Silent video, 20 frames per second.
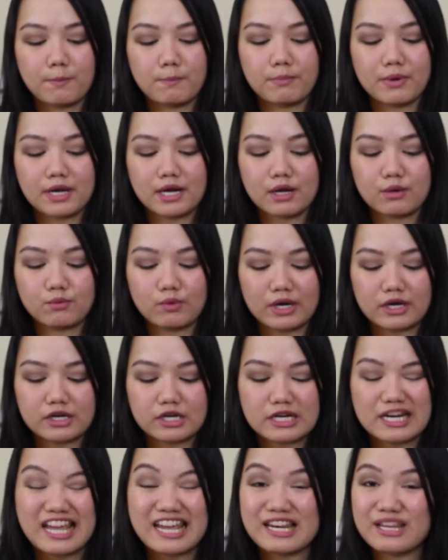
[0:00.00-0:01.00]
But I
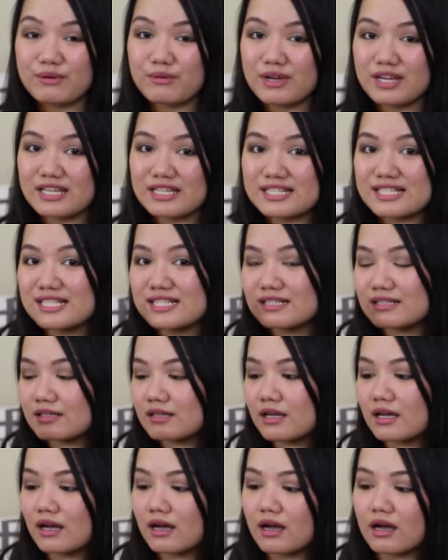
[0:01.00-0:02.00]
wear it anyways.
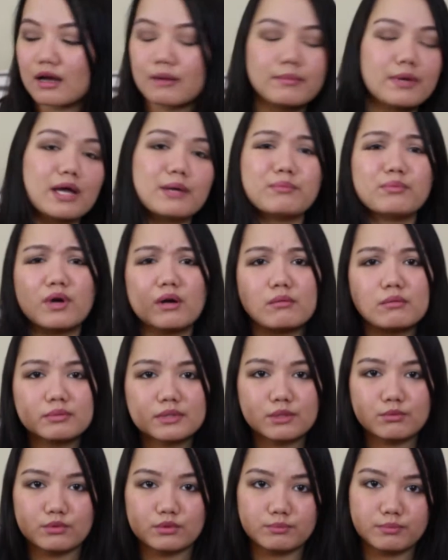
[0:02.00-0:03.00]
I
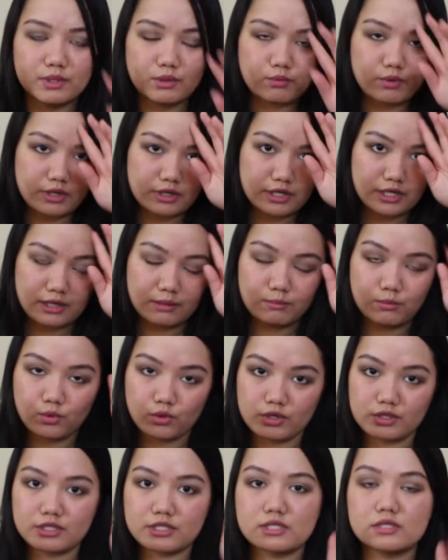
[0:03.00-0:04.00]
probably would be wearing it
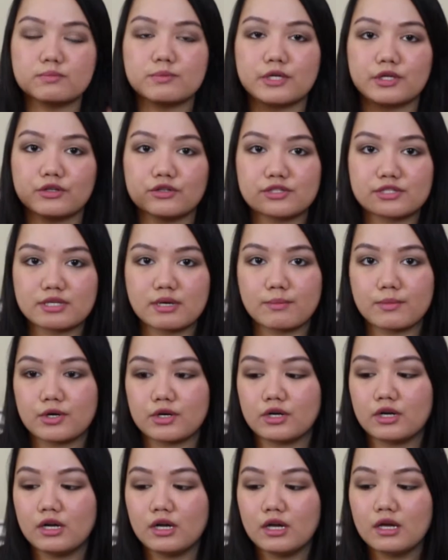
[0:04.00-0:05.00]
more in the spring or
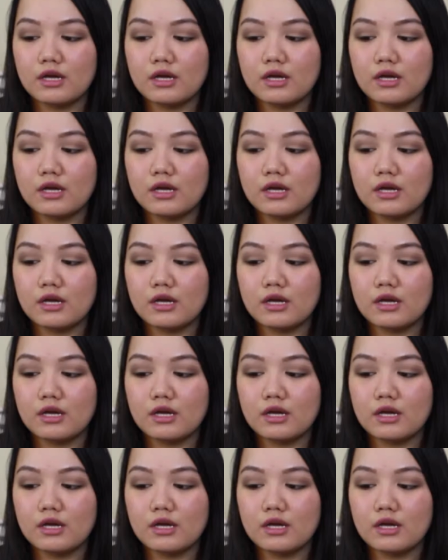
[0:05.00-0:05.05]
summer.